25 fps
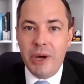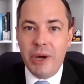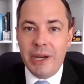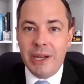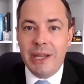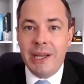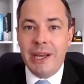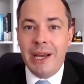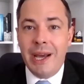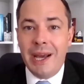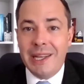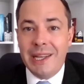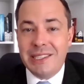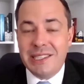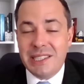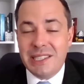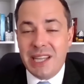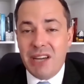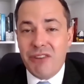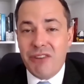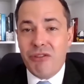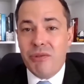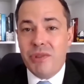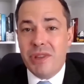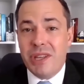But
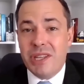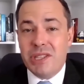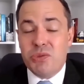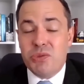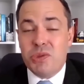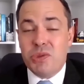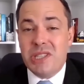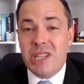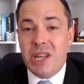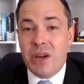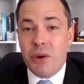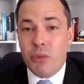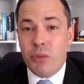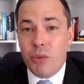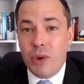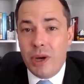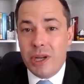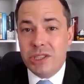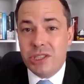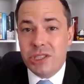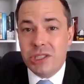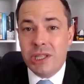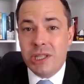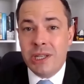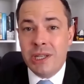aside from this, we see that
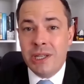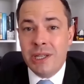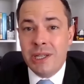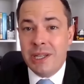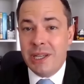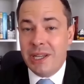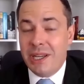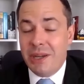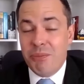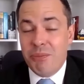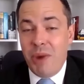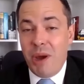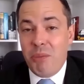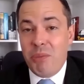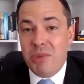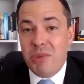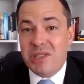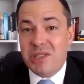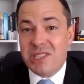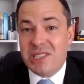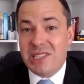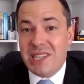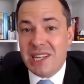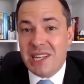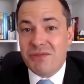Russia, it might be
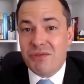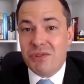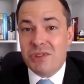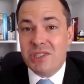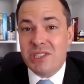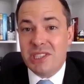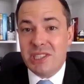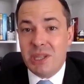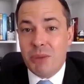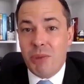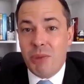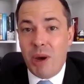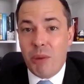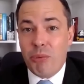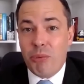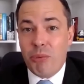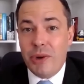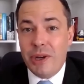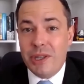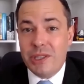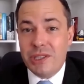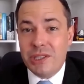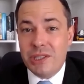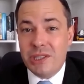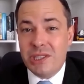successful in some
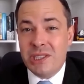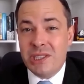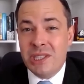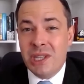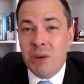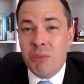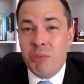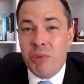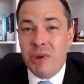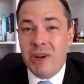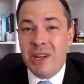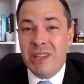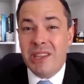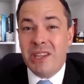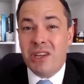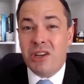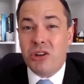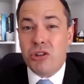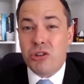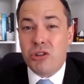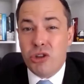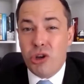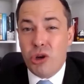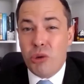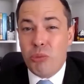operations, but in the
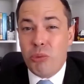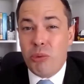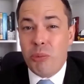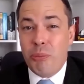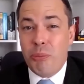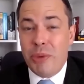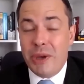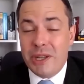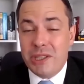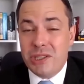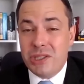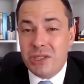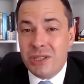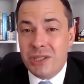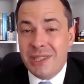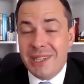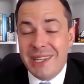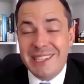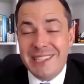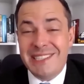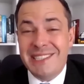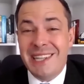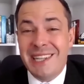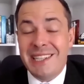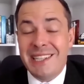global picture,
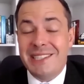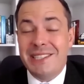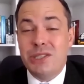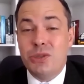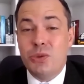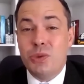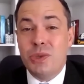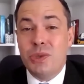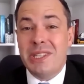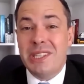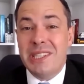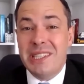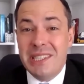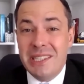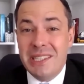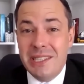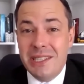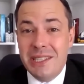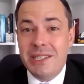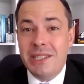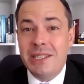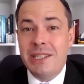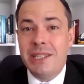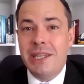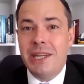it's not doing
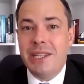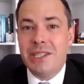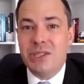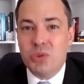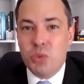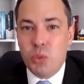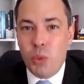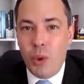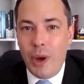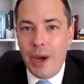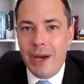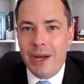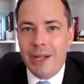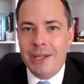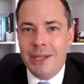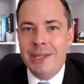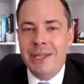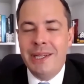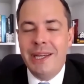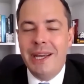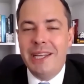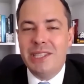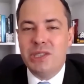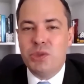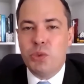nearly as well
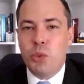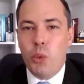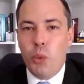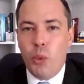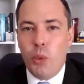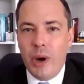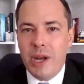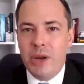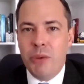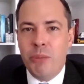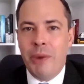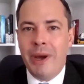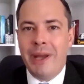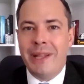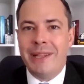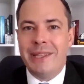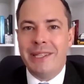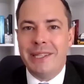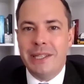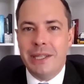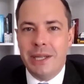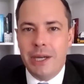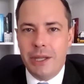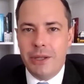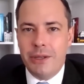as what it might
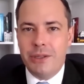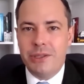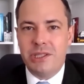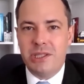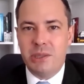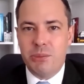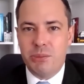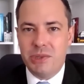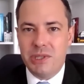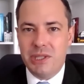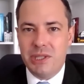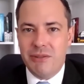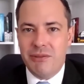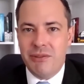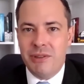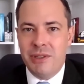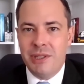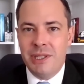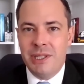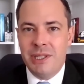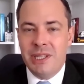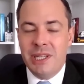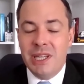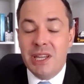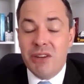lead others to believe.
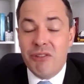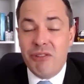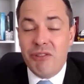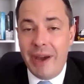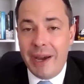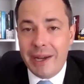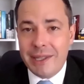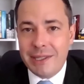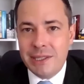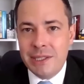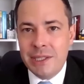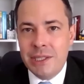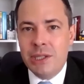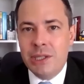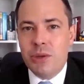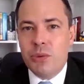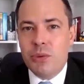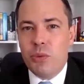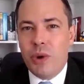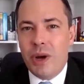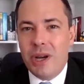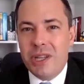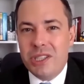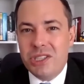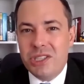In fact,
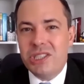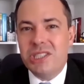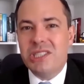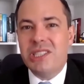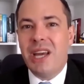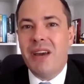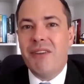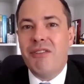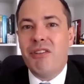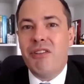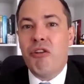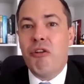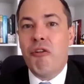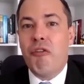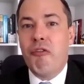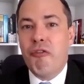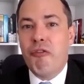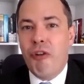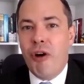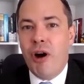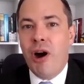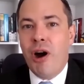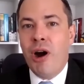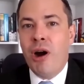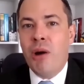Russia is having
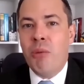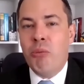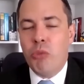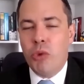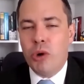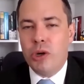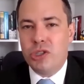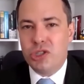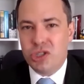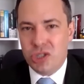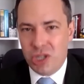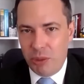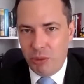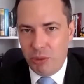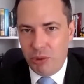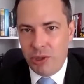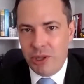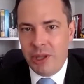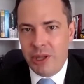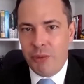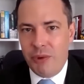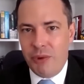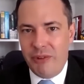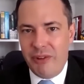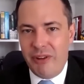far more trouble
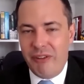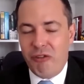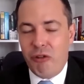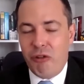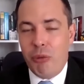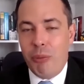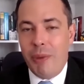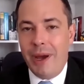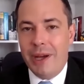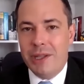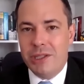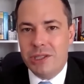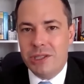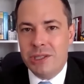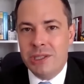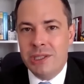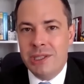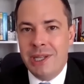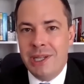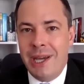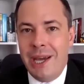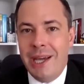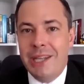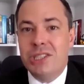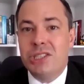than we've ever imagined.
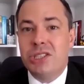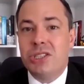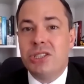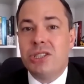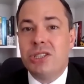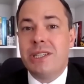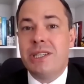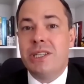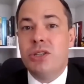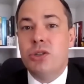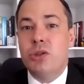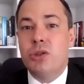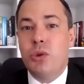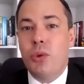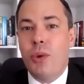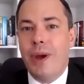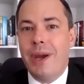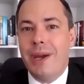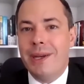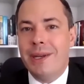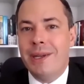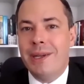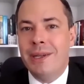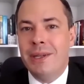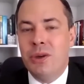And just look at
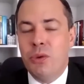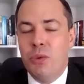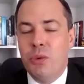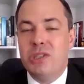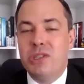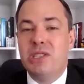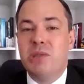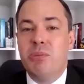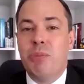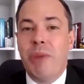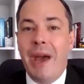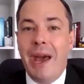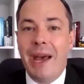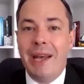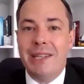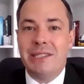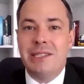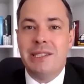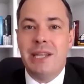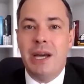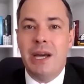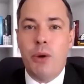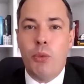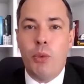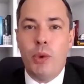Ukraine, which has passed
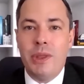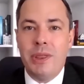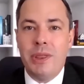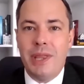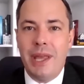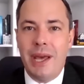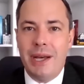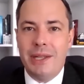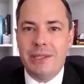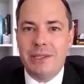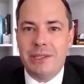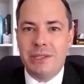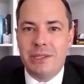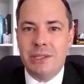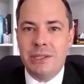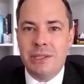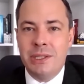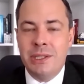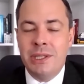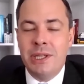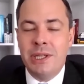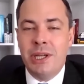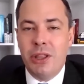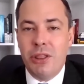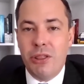now
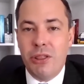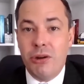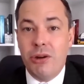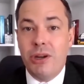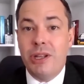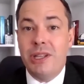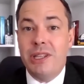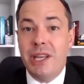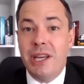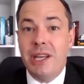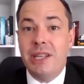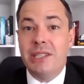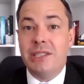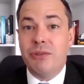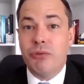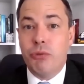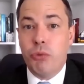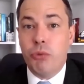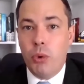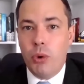1,030 days of